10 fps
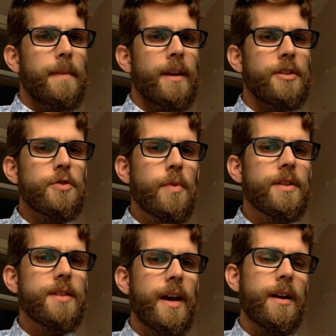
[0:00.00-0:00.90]
I just want
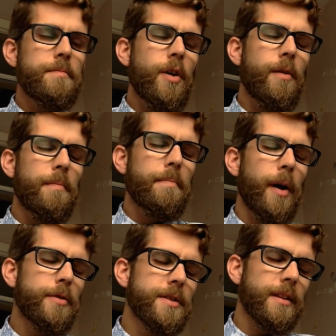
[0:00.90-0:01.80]
to say I'm not
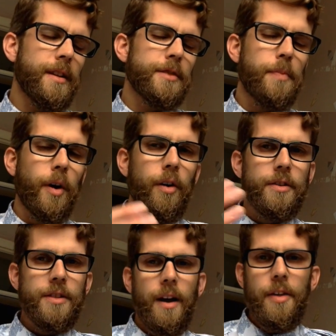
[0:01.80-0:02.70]
posting this
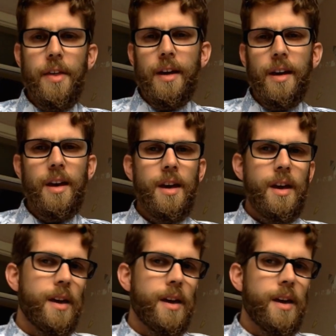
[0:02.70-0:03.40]
because I think